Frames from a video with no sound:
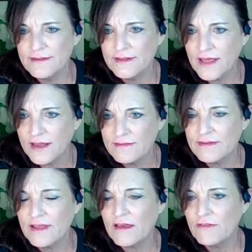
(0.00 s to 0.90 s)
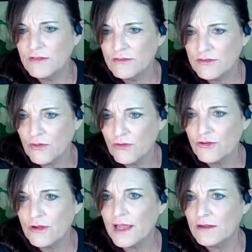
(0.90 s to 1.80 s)
to that 7
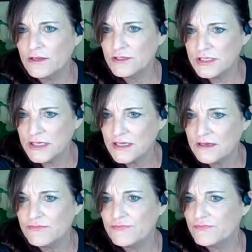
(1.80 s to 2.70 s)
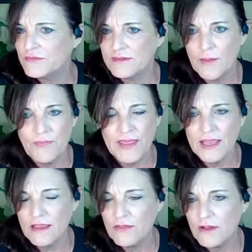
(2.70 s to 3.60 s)
soldier energy of something
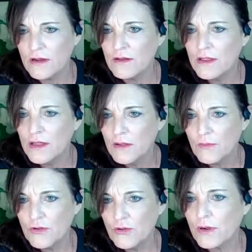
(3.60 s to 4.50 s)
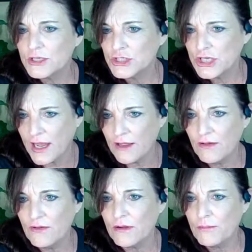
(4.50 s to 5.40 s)
either when you were a
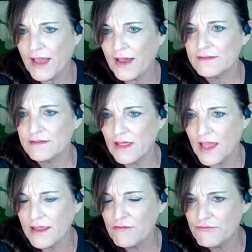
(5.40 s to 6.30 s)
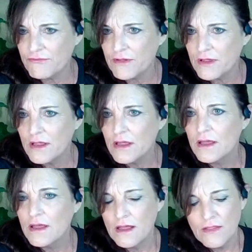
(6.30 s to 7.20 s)
child or past life
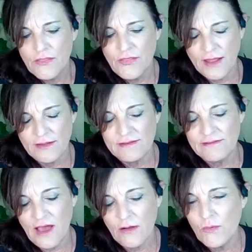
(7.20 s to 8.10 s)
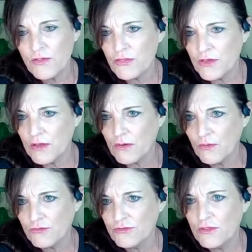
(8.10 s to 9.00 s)
that stuck with
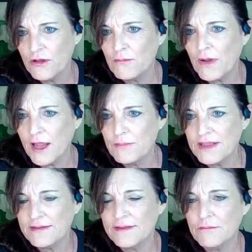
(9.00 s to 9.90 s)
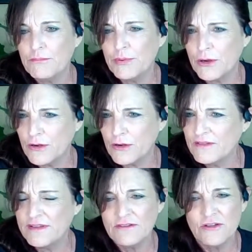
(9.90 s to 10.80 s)
you. So there might be some
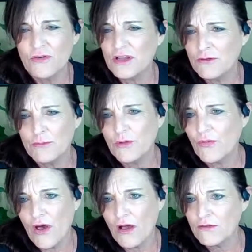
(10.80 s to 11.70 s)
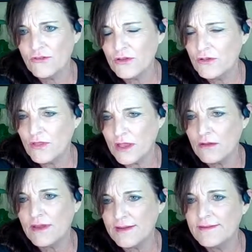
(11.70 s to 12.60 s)
burdens that don't even belong to you that
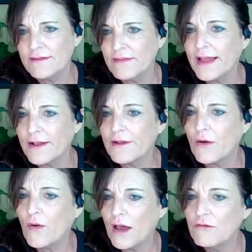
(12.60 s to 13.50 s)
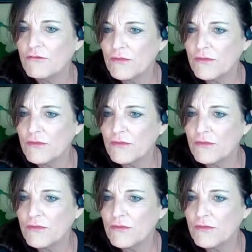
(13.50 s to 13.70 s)
you need to let go of,